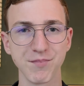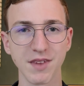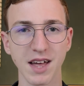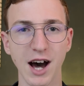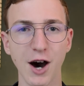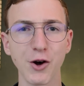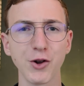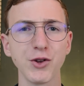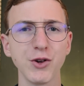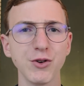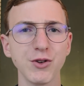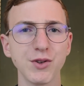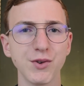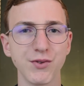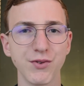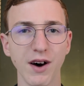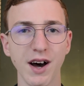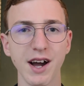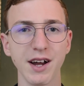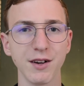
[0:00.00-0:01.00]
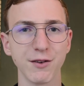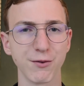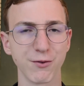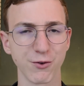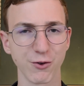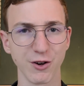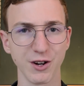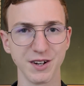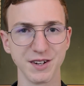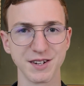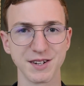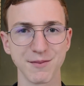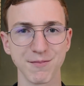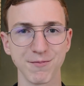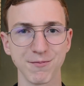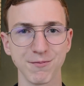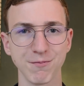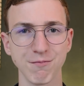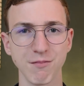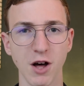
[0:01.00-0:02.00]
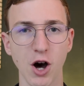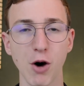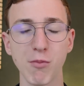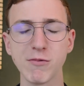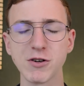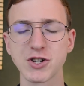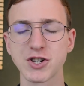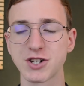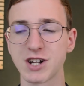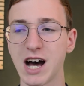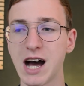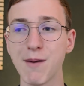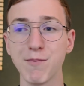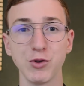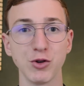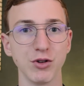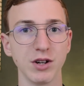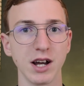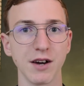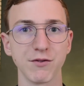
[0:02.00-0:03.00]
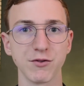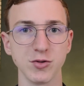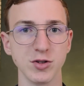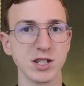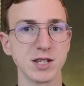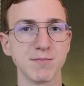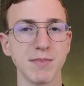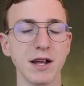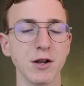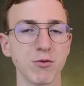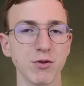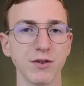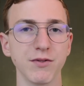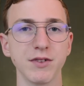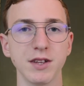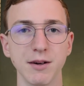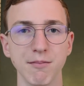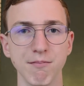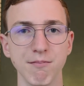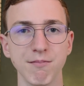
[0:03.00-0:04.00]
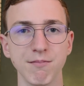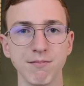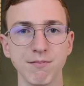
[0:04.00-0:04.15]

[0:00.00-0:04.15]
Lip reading: How do you define a friend? How much time do you have to spend with them?